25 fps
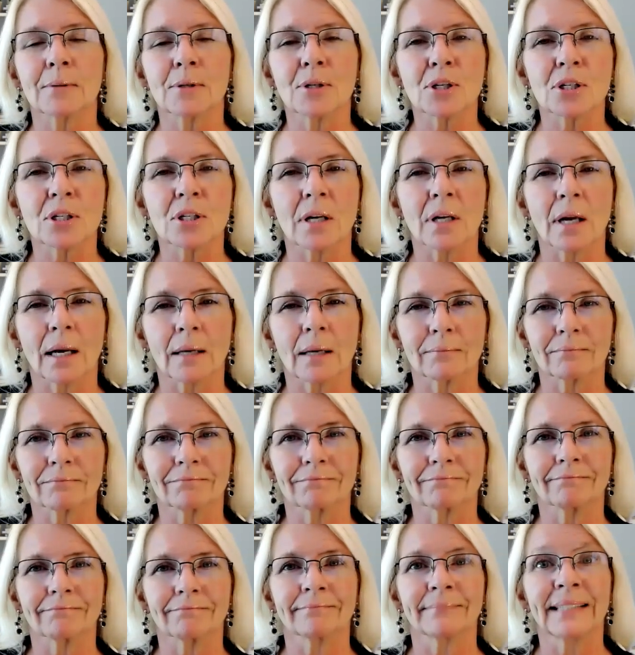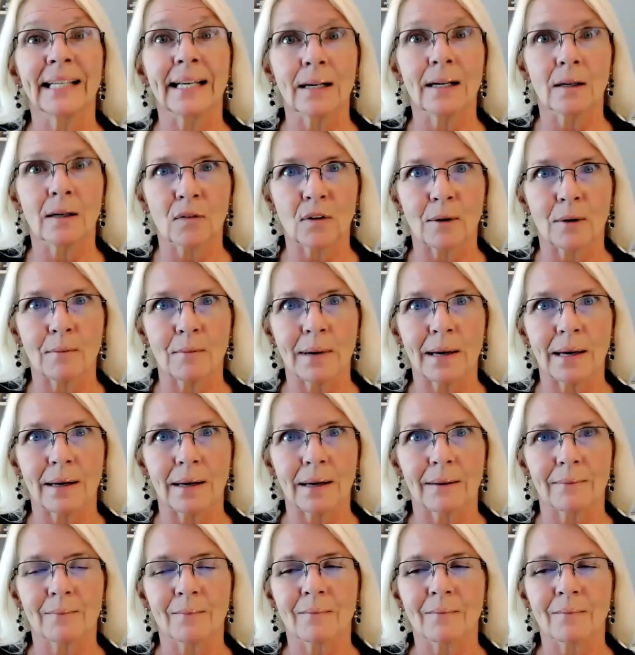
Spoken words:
were just not there for me.